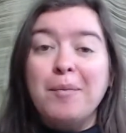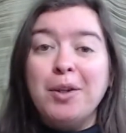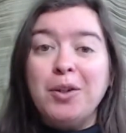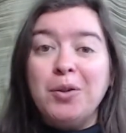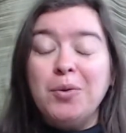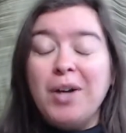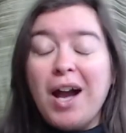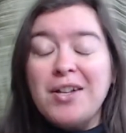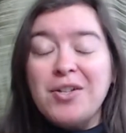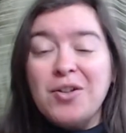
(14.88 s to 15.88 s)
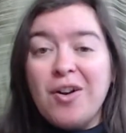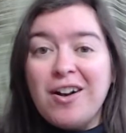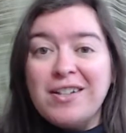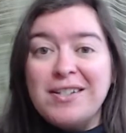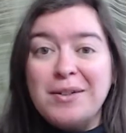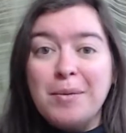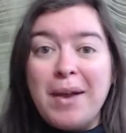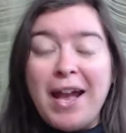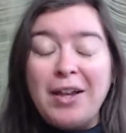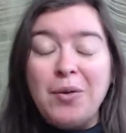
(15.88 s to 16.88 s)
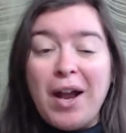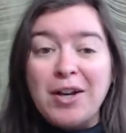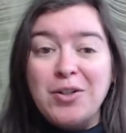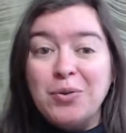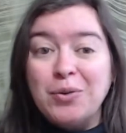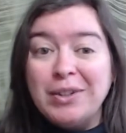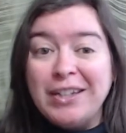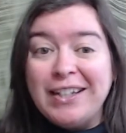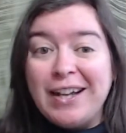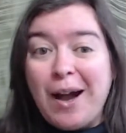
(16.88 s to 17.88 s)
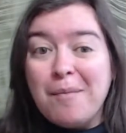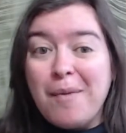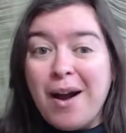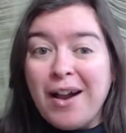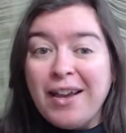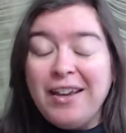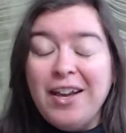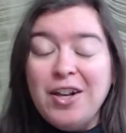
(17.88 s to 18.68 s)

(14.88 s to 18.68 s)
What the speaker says: You guys are awesome, and you actually got my